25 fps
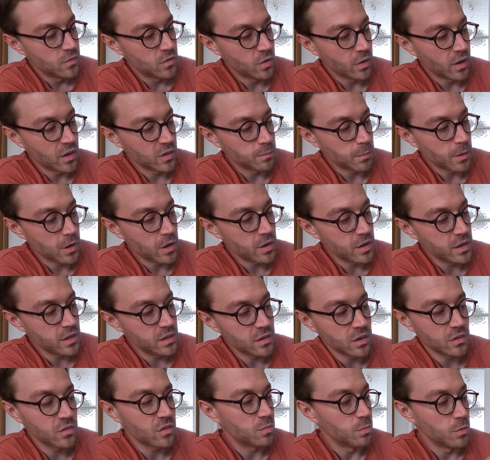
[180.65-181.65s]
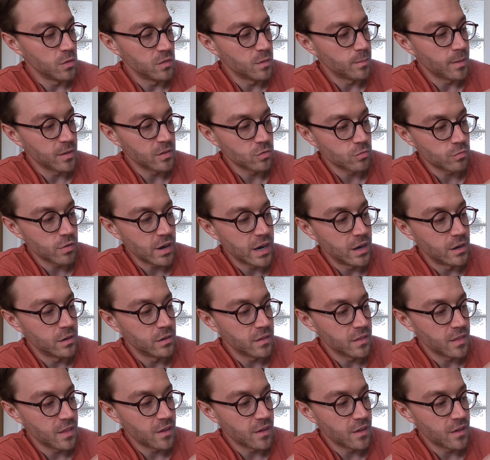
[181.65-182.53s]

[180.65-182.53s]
2 hours behind, I just move the bezel around,